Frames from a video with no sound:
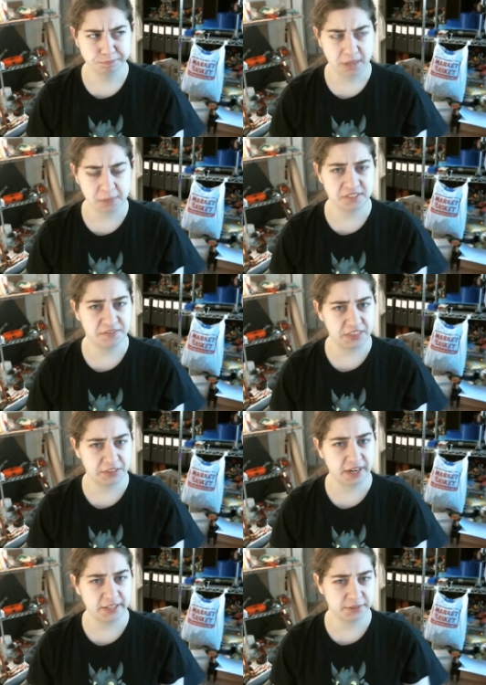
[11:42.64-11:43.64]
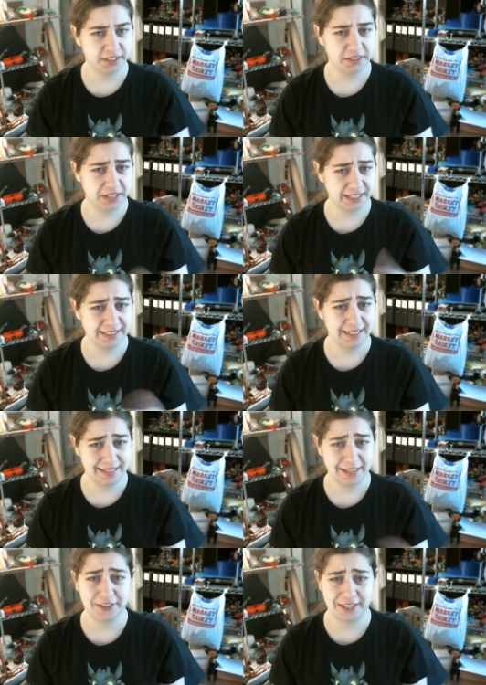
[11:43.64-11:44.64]
was in fifth grade. So it was either
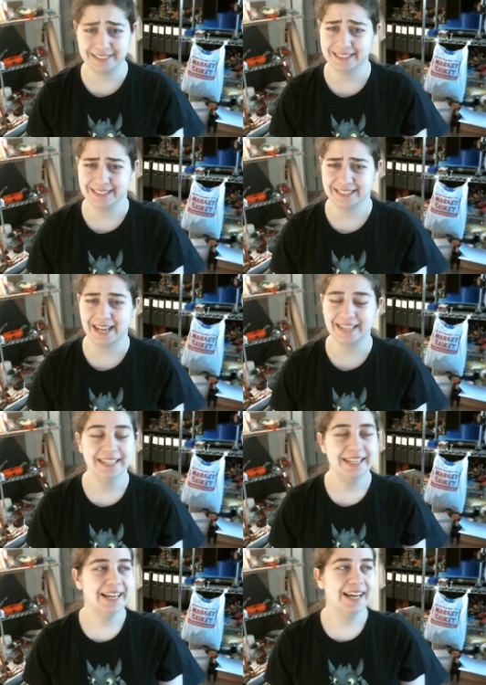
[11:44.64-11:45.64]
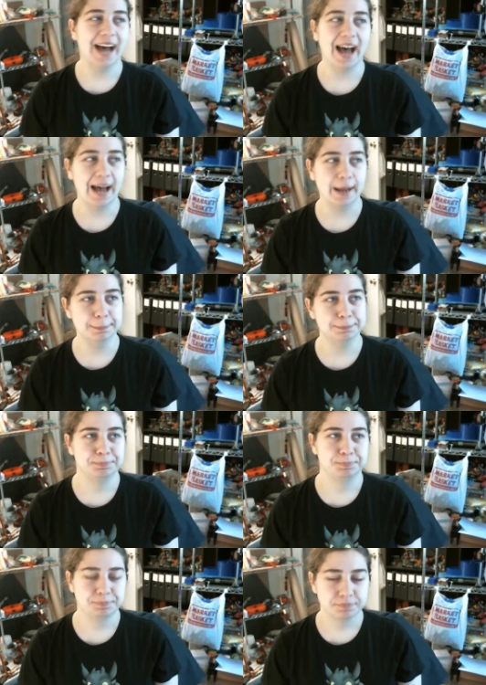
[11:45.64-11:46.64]
1998 or 1999.
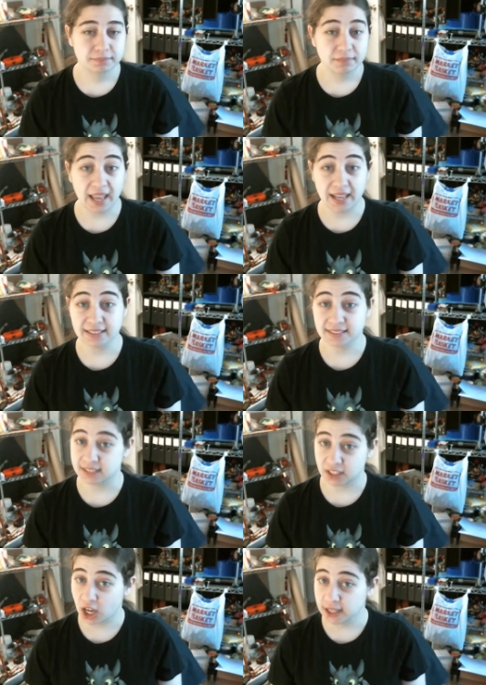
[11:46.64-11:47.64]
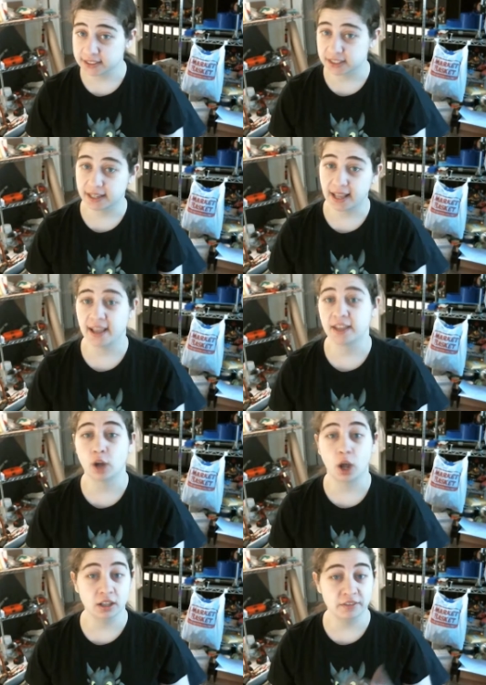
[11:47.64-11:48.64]
And did a concert. And
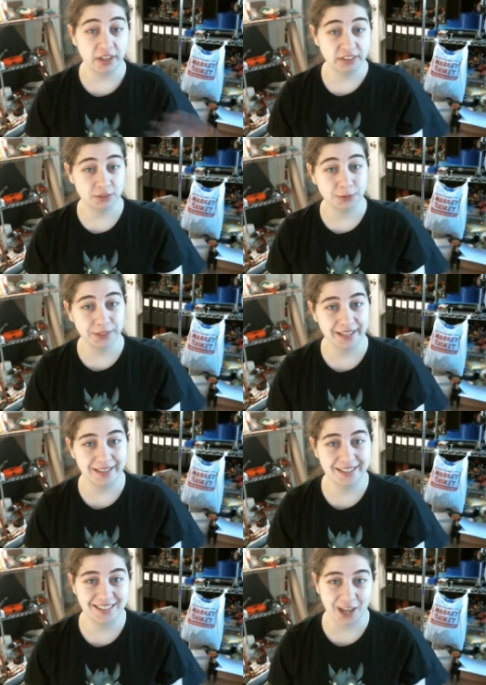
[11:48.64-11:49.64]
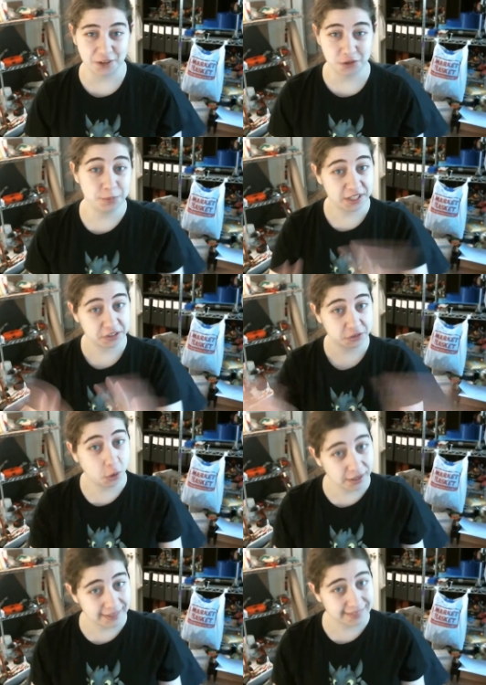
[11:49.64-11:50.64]
all of us school kids got to be his
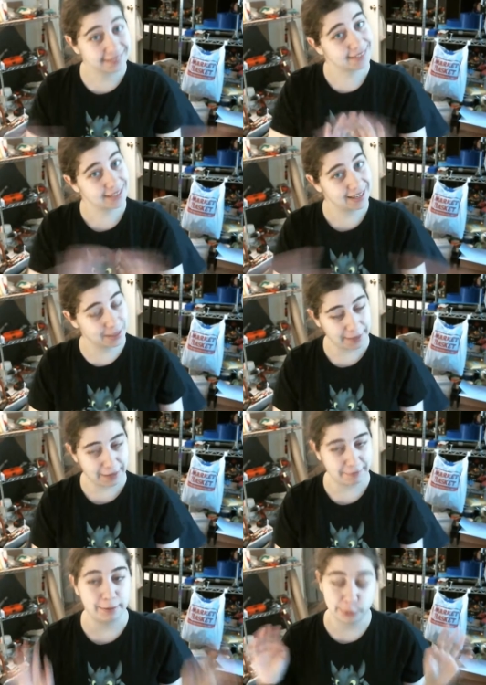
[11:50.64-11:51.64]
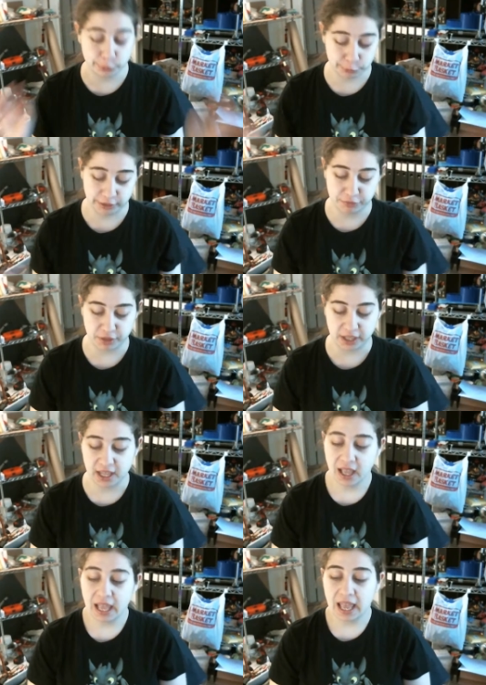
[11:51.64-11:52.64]
chorus singing in the background, which was really fun.
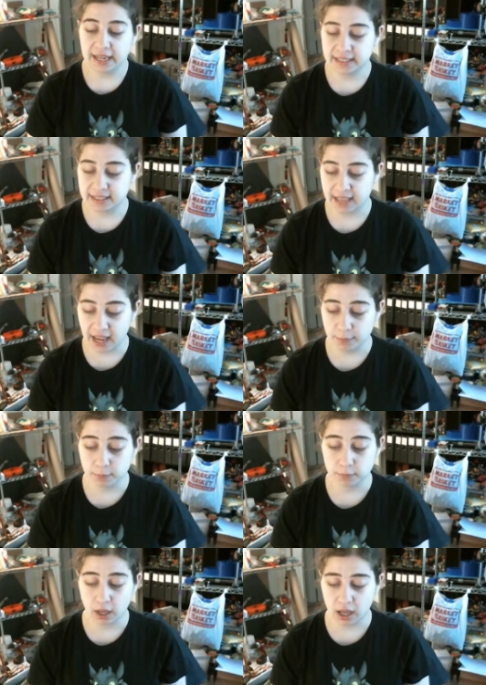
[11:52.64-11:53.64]
And he came